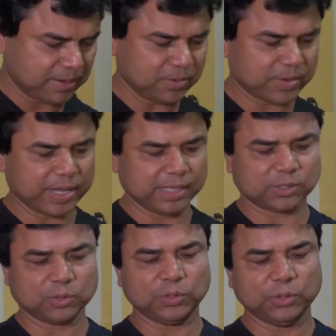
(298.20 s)
Okay,
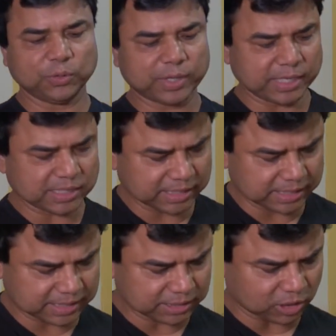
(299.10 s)
so you can see
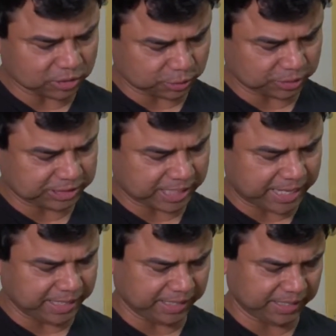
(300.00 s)
this is also
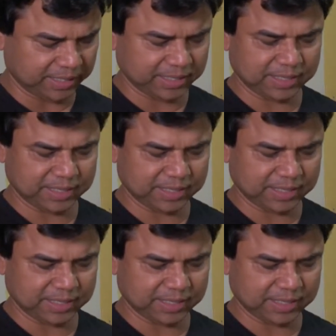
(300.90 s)
shiny.